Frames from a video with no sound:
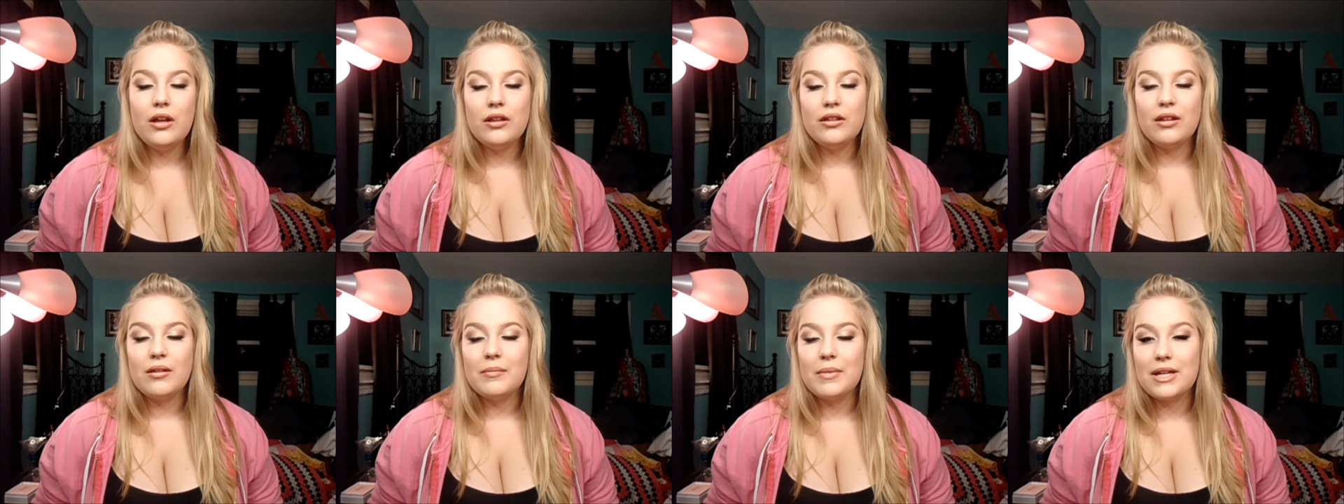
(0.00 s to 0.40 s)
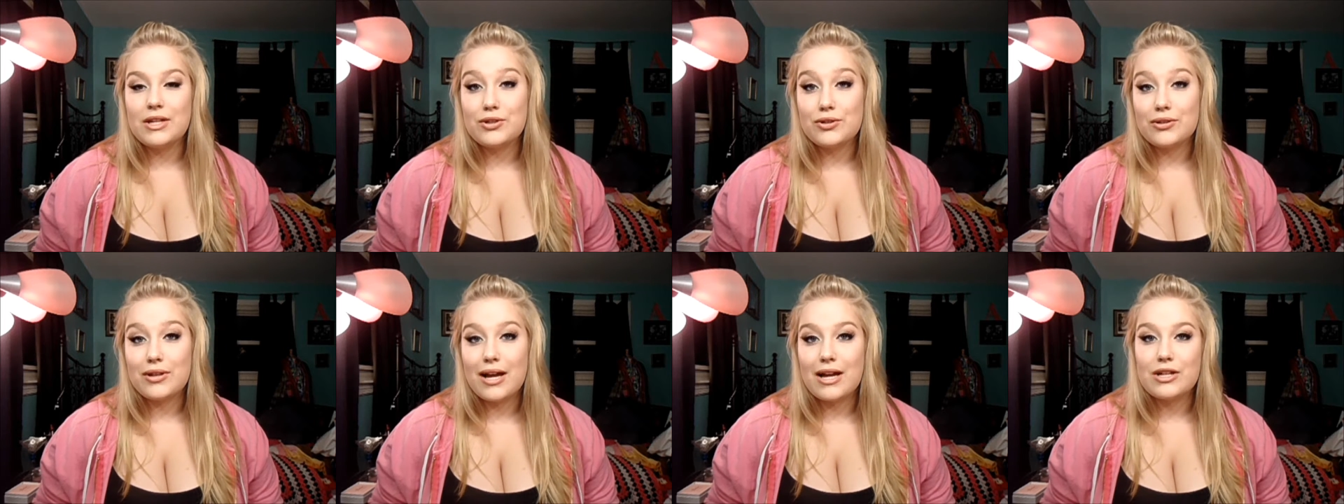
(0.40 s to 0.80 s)
The
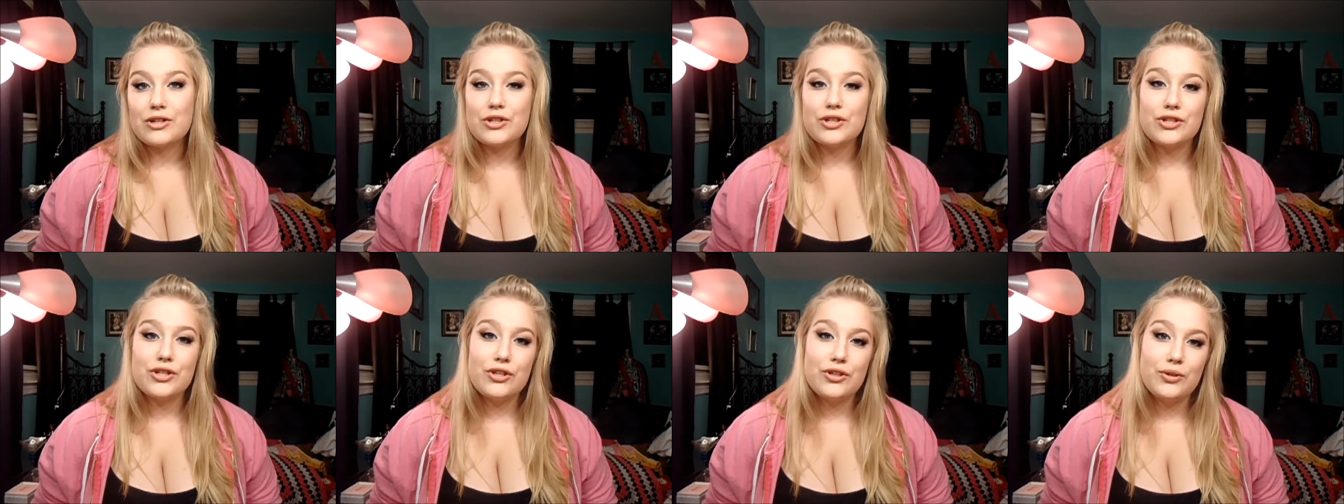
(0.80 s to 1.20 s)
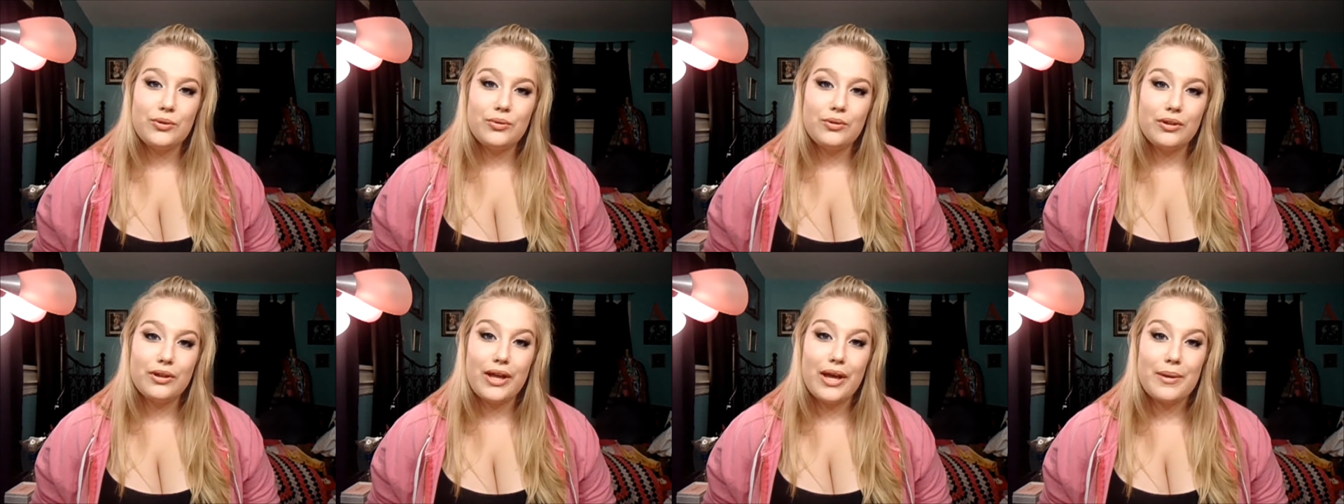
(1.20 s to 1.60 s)
major lashes, the
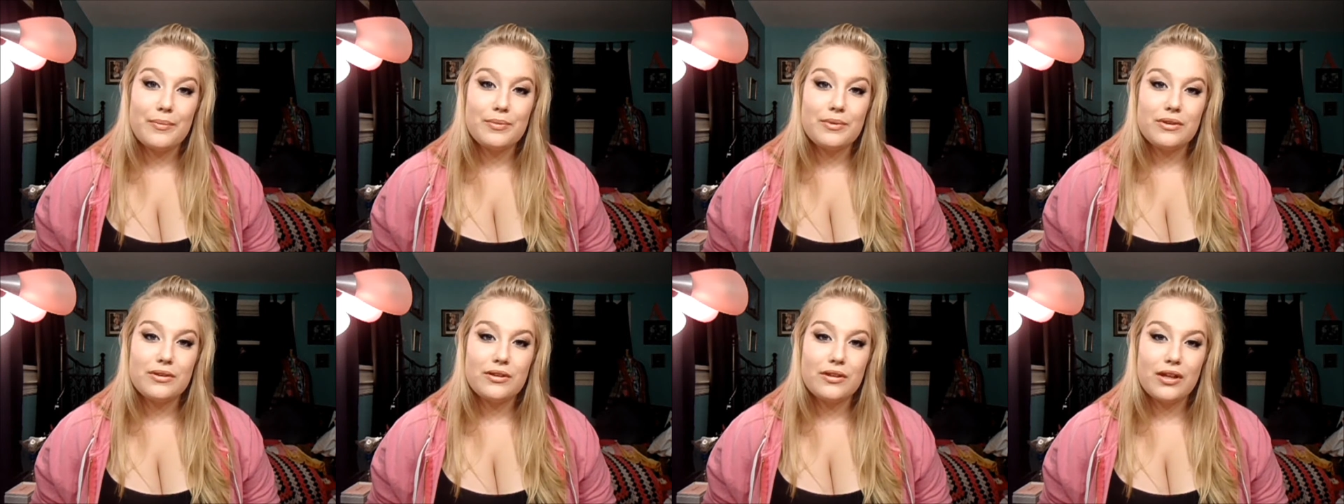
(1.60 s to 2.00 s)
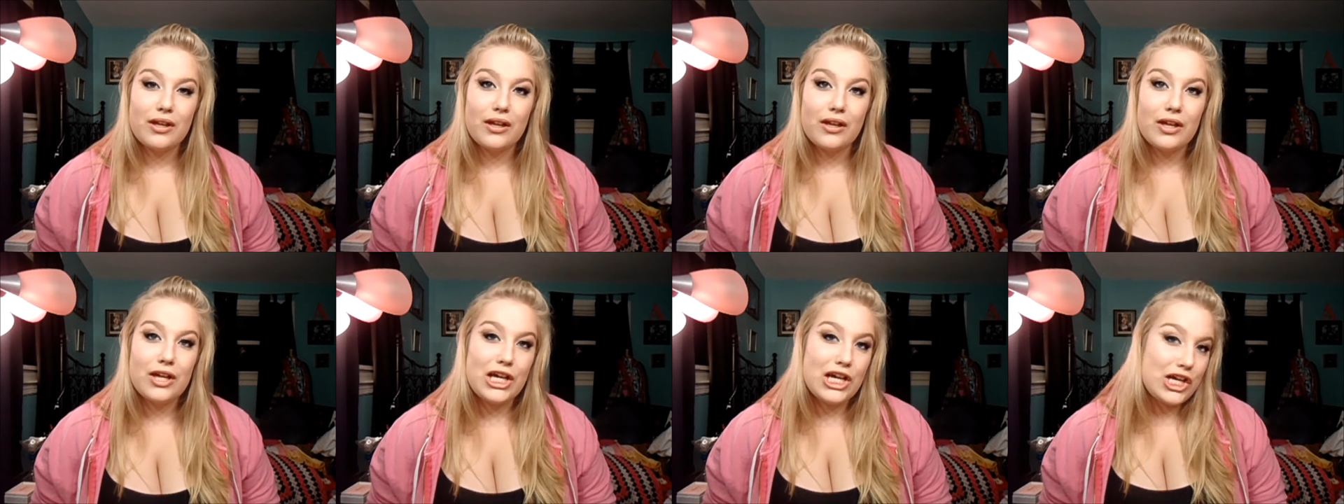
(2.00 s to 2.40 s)
nude lip, the
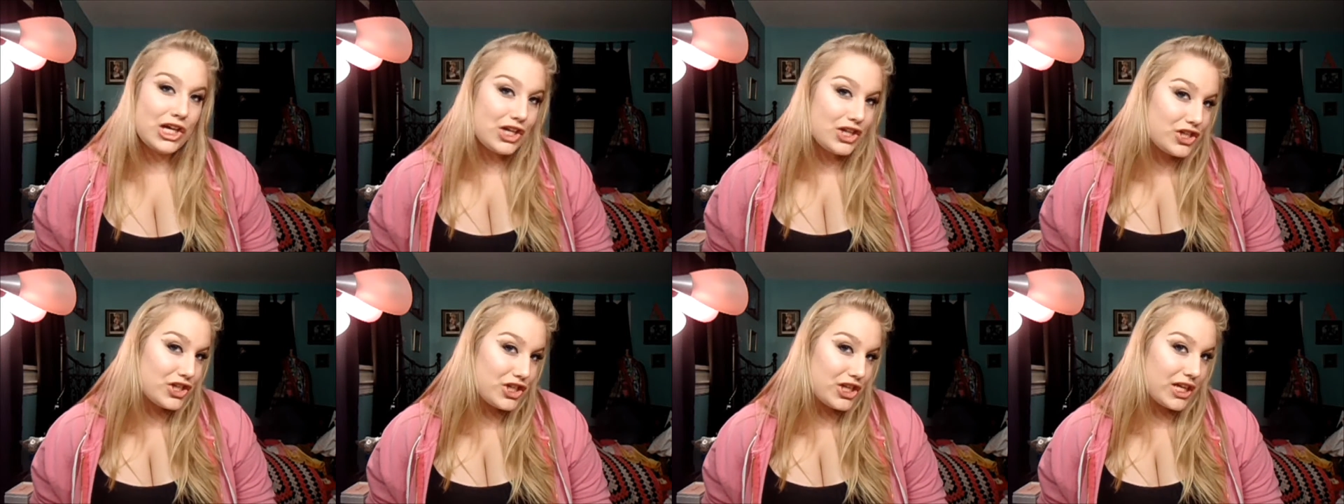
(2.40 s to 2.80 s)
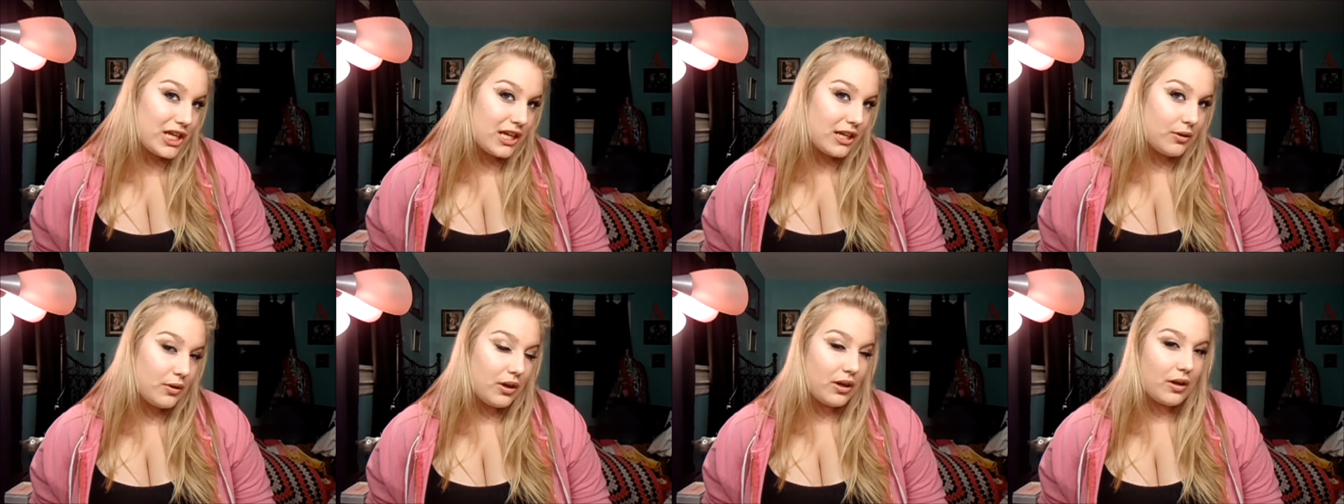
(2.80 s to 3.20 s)
cheek.